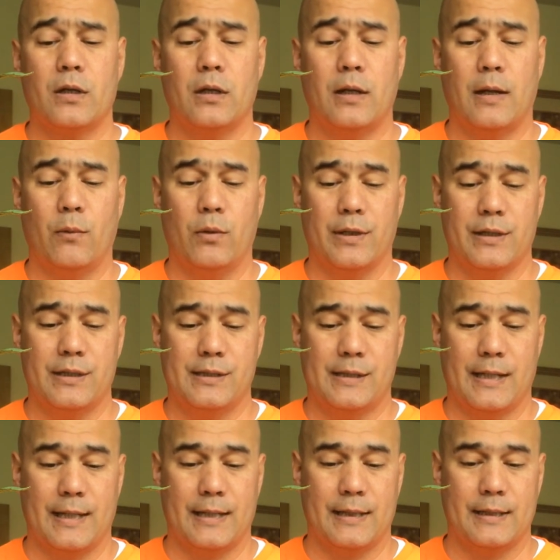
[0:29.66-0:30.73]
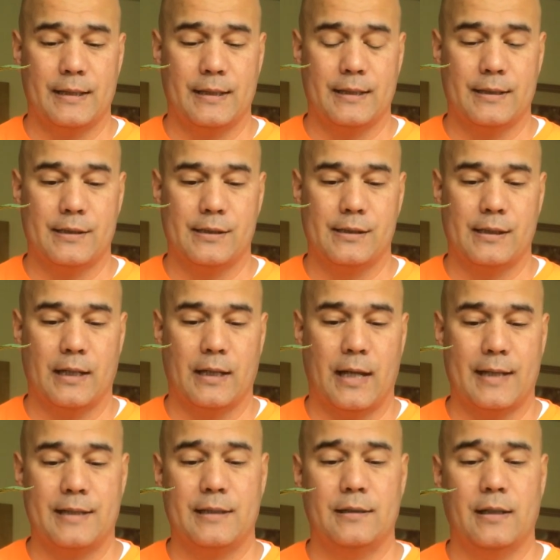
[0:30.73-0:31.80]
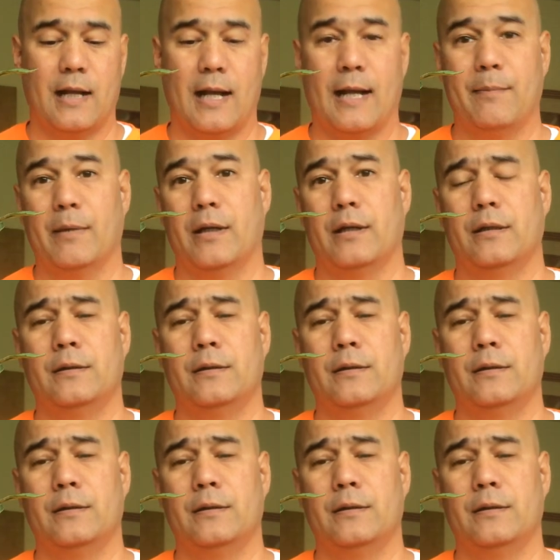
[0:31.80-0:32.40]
I wanted to say is I'm a